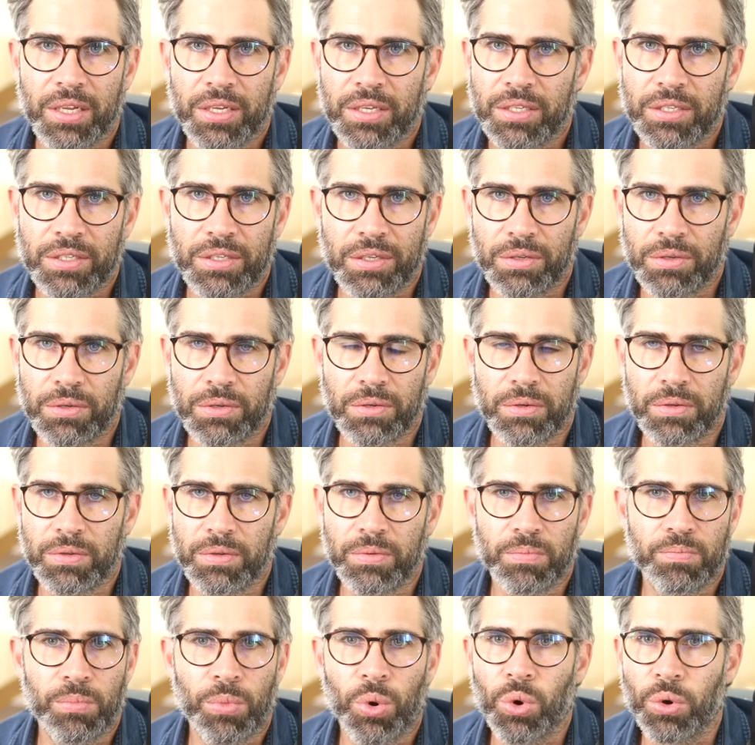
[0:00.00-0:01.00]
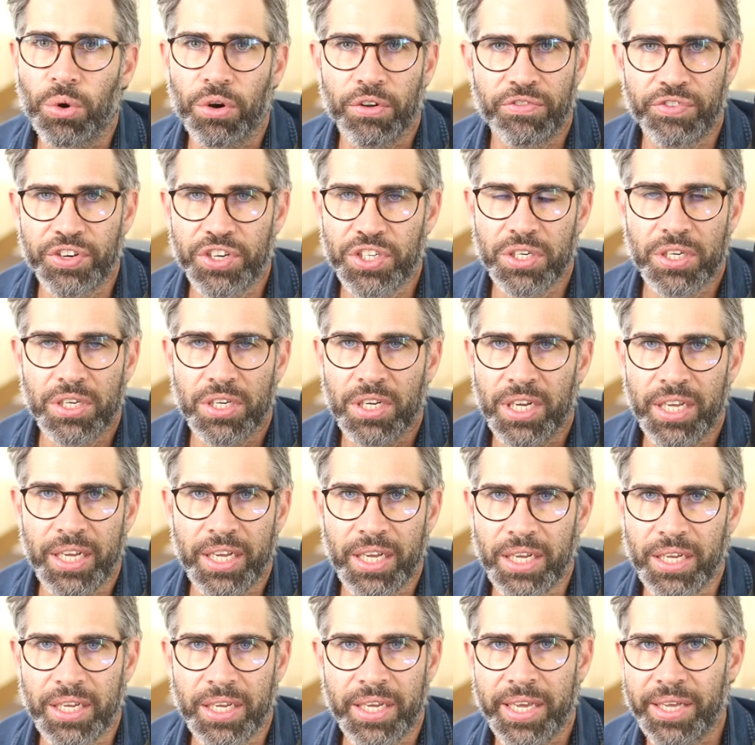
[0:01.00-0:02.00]
to more
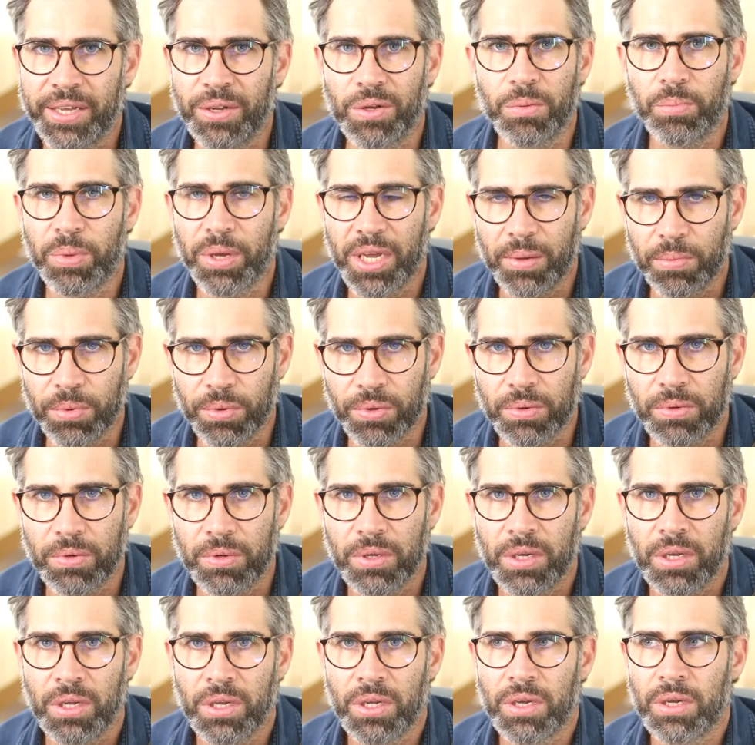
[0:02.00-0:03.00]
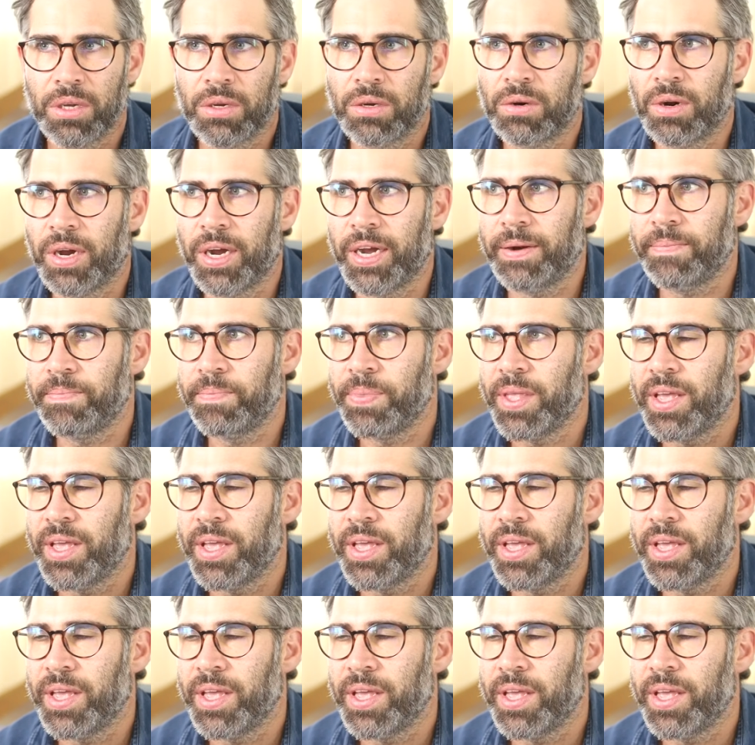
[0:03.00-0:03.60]
efficiently kill people, right?